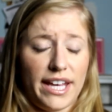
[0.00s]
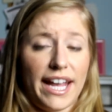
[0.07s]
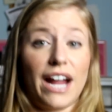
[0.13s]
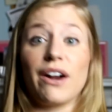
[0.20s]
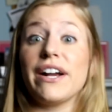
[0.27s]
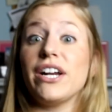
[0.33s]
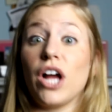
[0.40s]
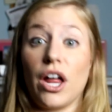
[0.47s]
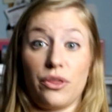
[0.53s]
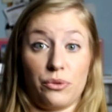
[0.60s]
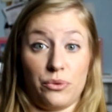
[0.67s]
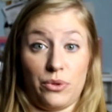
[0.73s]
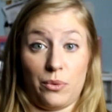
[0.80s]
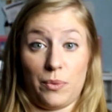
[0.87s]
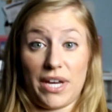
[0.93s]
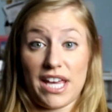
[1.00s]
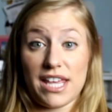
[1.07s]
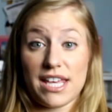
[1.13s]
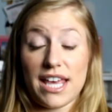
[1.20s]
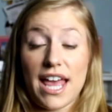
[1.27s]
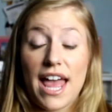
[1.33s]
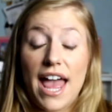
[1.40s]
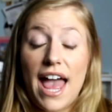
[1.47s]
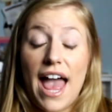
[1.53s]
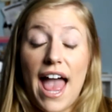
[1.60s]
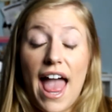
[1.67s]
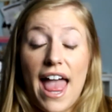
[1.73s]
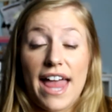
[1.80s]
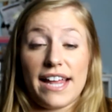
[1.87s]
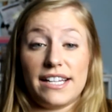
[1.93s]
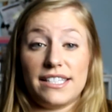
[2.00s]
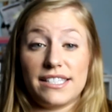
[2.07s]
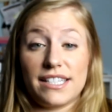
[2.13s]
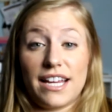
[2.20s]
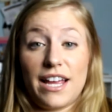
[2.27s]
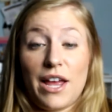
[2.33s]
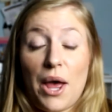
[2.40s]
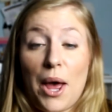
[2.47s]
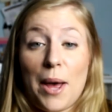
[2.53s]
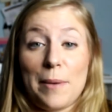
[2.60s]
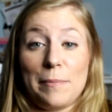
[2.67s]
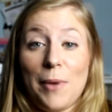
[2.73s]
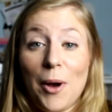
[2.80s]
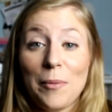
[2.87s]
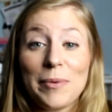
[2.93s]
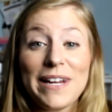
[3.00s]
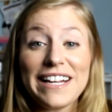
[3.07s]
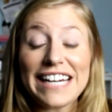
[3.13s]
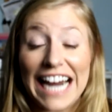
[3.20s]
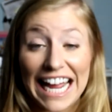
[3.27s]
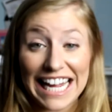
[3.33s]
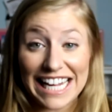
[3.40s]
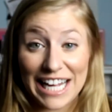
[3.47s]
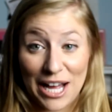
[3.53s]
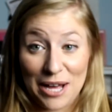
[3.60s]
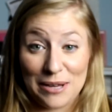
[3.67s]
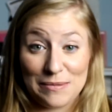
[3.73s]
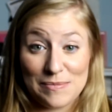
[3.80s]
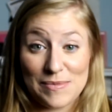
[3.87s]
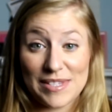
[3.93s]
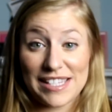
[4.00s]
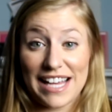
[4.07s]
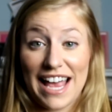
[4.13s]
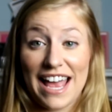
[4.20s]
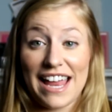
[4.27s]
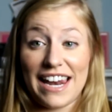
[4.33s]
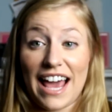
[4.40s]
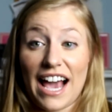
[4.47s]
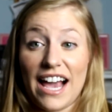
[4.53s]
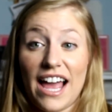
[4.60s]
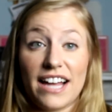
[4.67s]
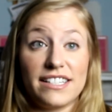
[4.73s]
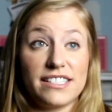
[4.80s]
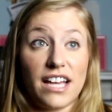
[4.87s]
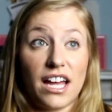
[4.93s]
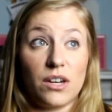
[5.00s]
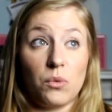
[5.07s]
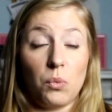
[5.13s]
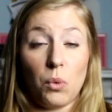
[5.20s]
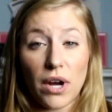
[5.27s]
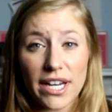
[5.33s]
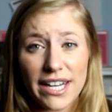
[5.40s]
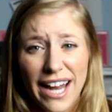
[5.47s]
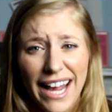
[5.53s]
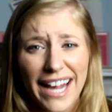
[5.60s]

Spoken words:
carried on through the week. And opening night comes, and I had done one